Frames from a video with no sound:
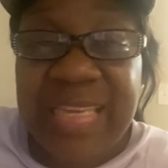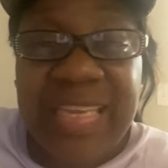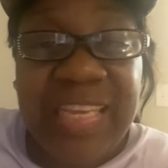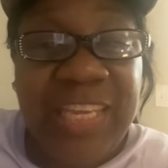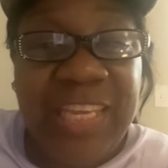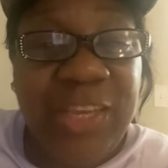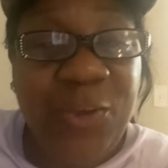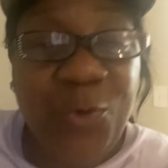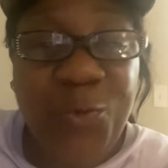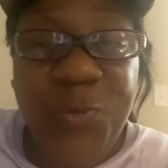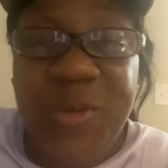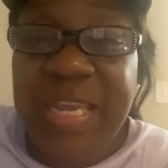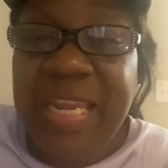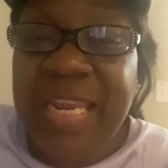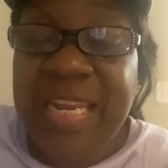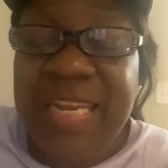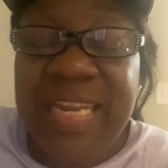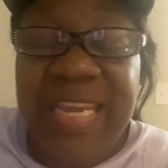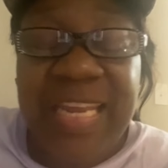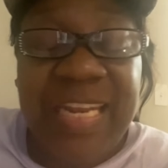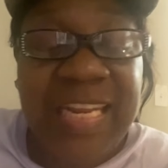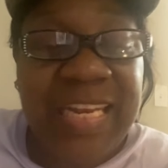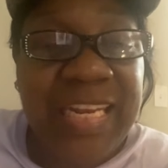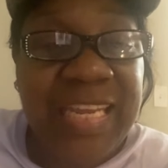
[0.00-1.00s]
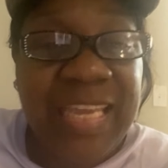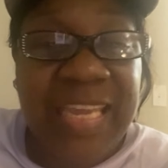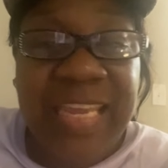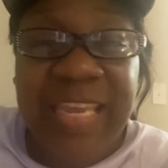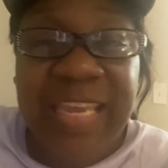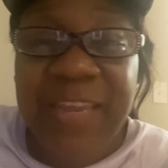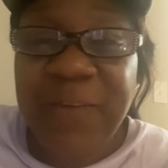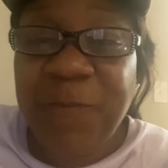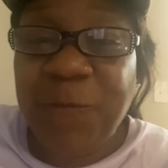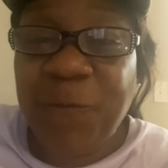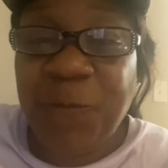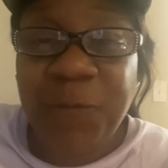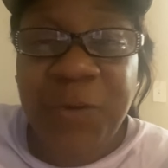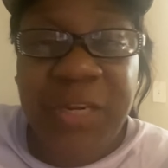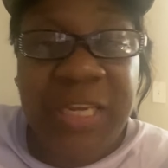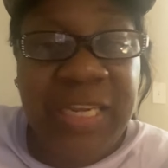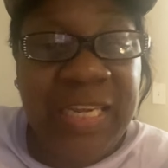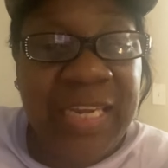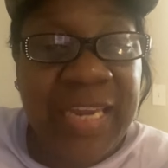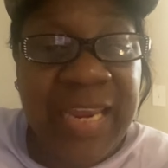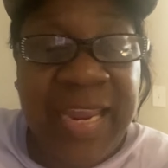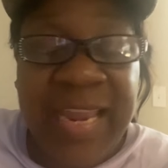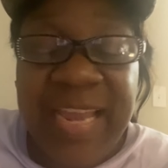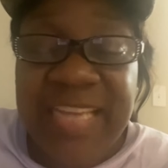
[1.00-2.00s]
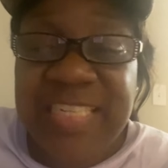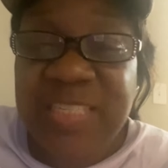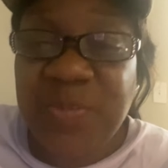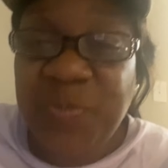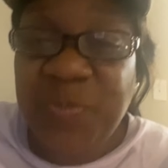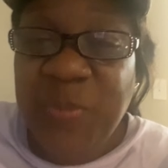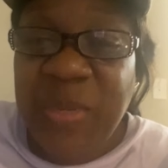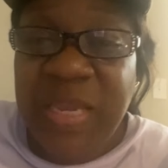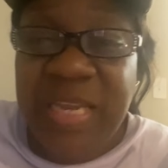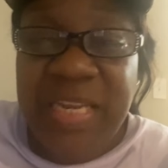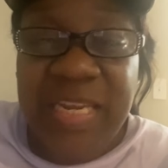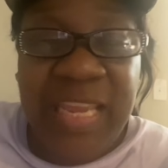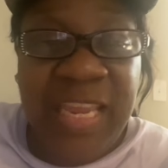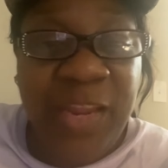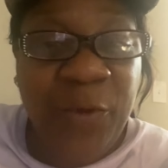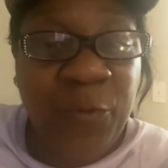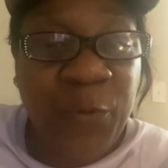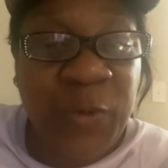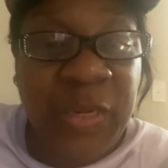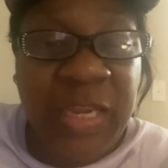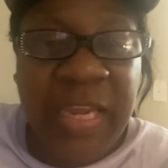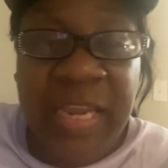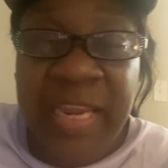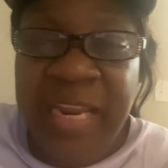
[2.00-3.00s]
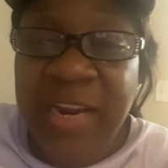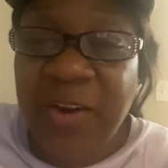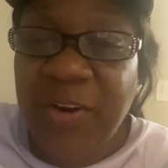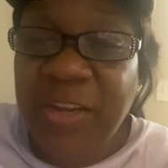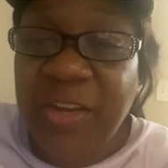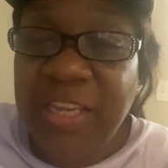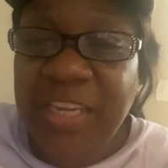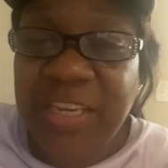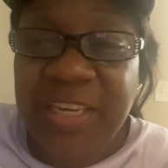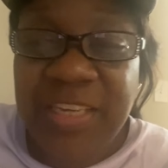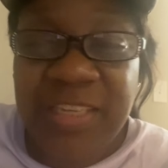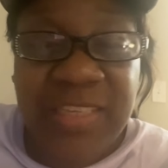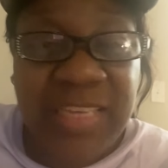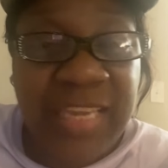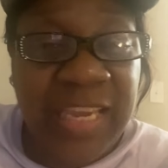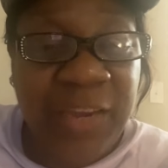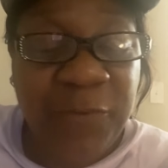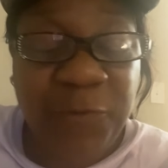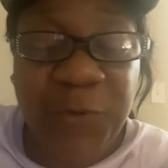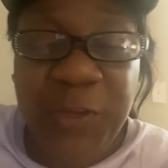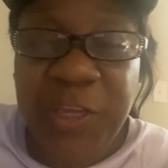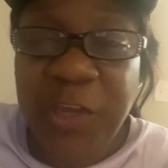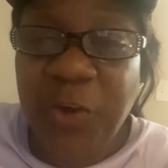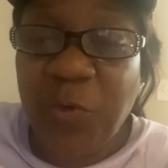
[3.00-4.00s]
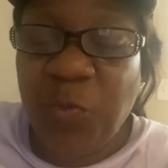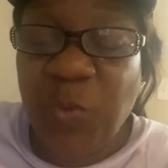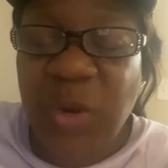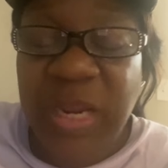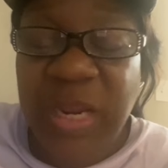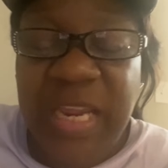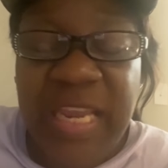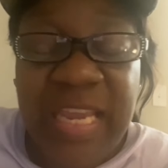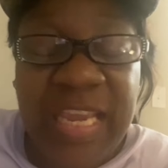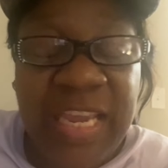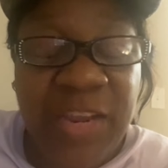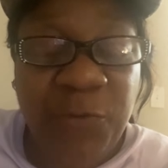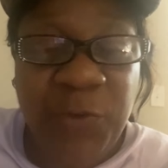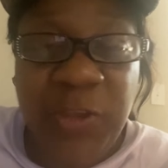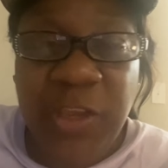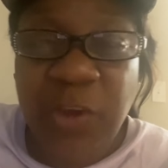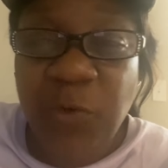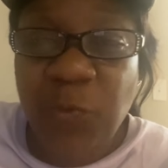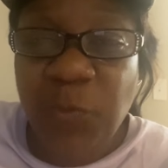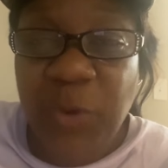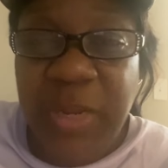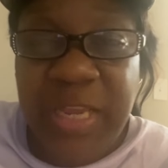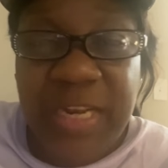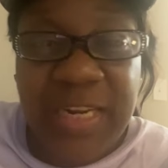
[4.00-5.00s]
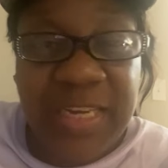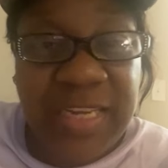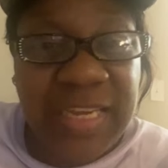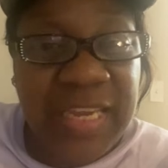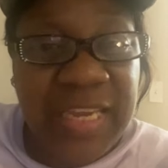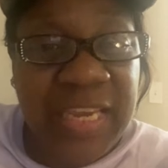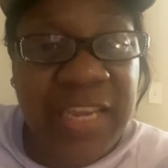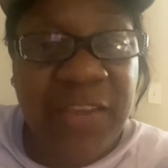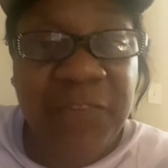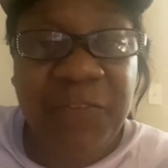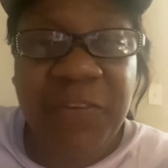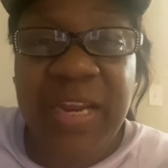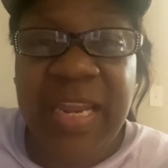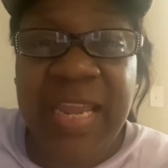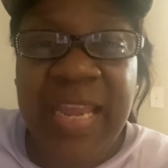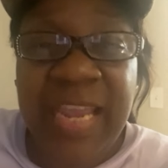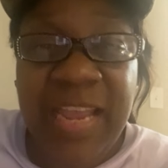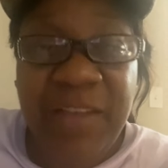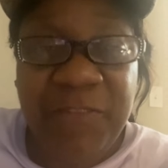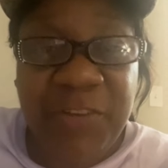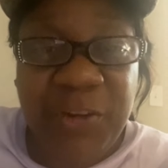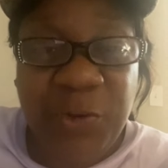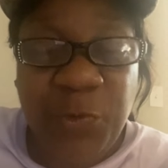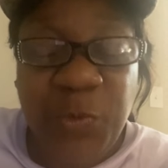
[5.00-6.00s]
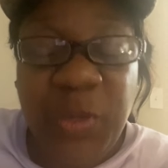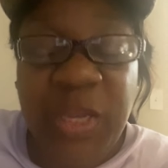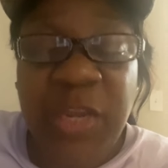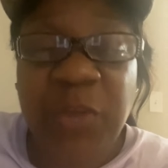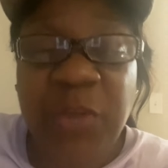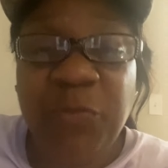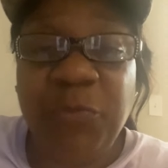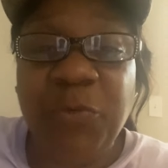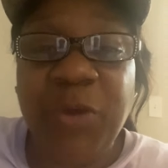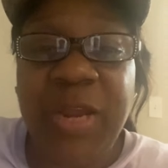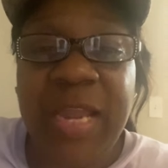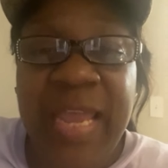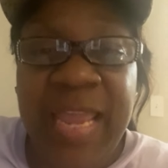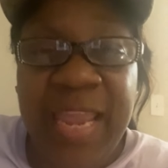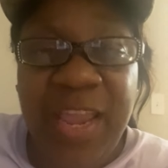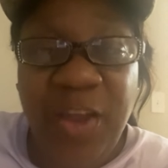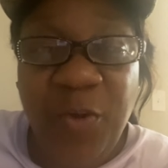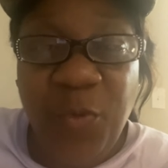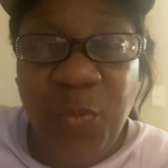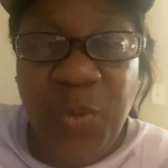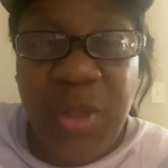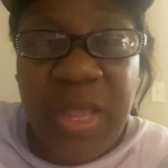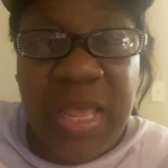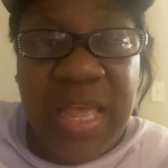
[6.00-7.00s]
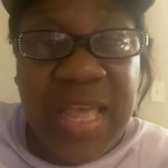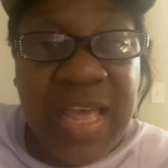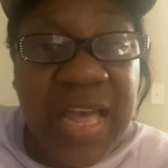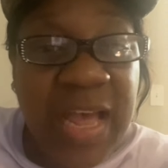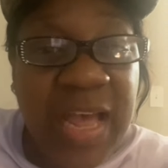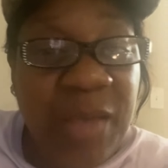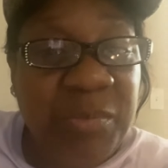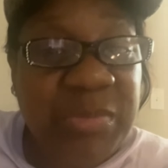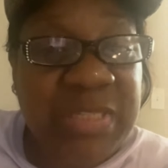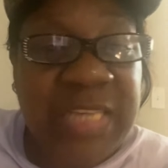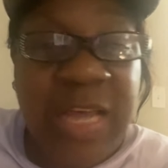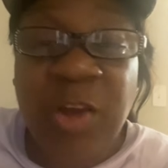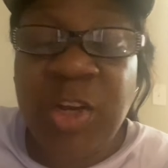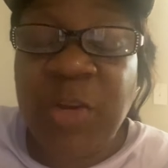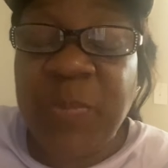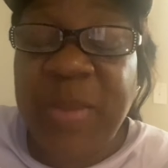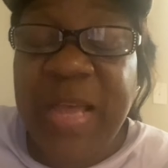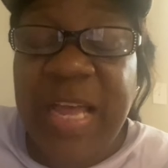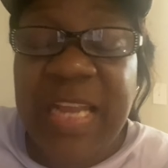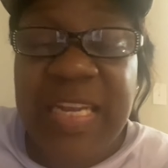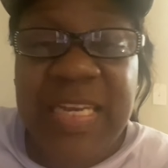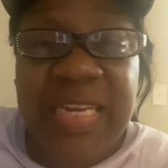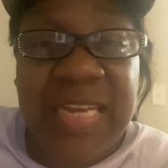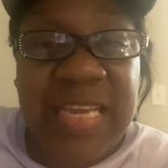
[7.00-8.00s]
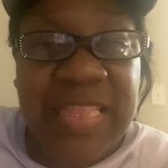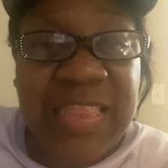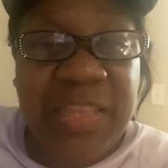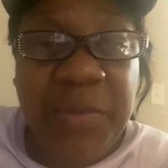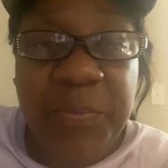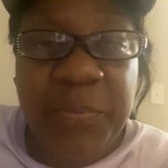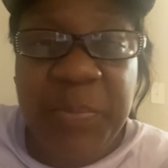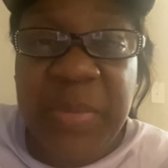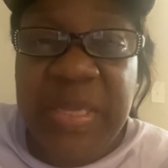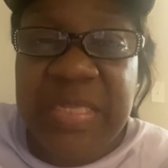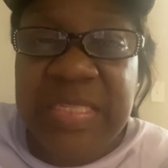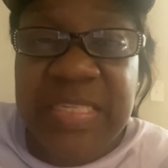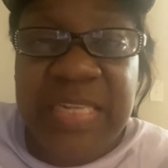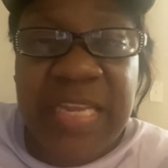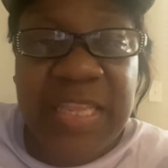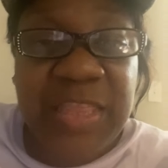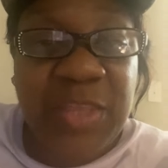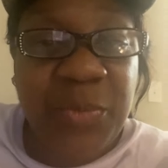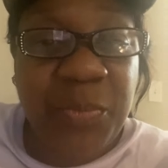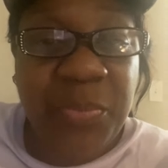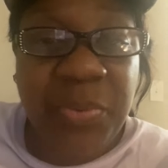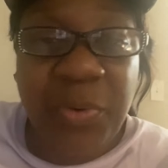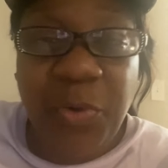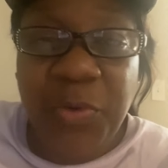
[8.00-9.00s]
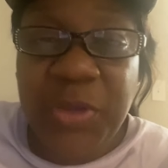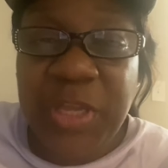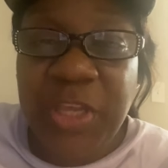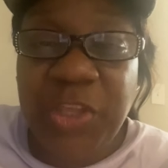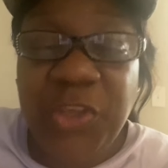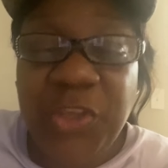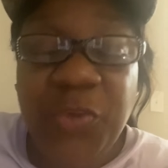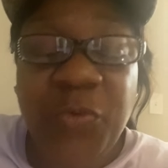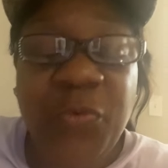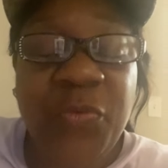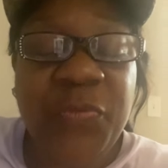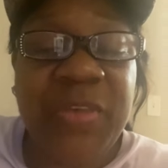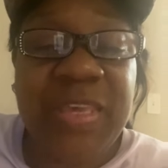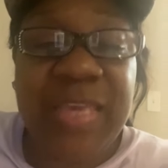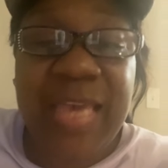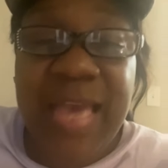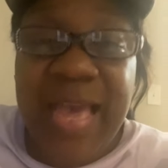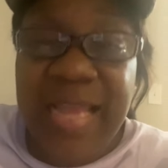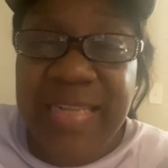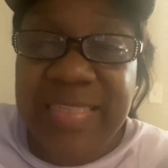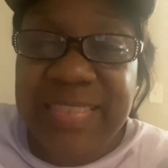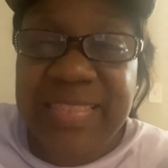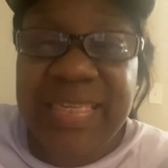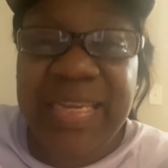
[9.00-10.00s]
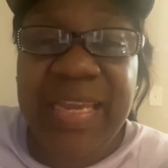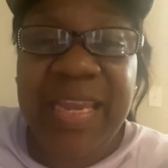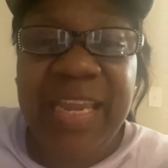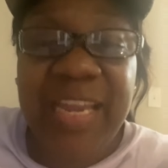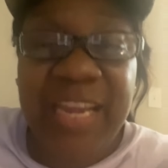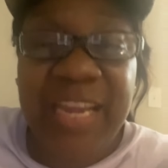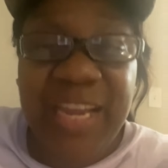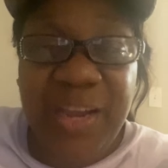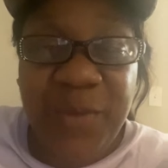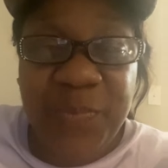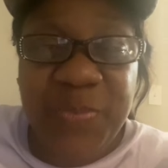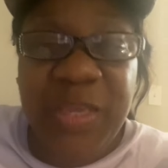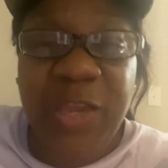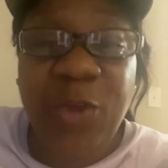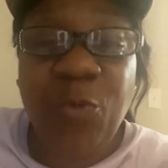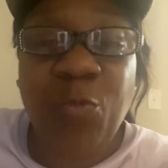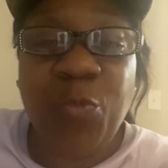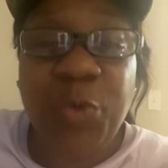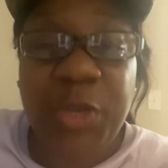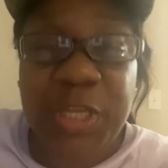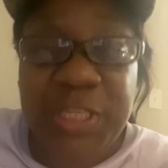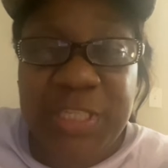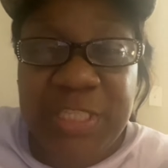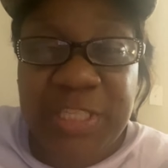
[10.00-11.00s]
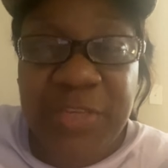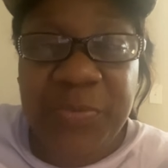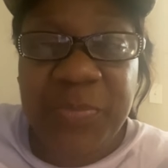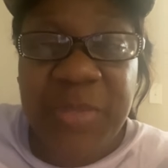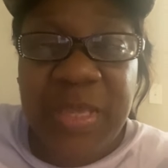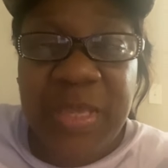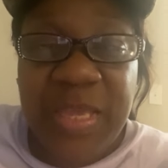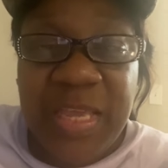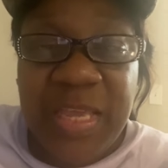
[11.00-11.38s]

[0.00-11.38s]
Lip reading: You need that in every aspect, every area, every array, every arena, every avenue, every angle. I'm talking about nothing missing, nothing broken. You've got to have that wisdom.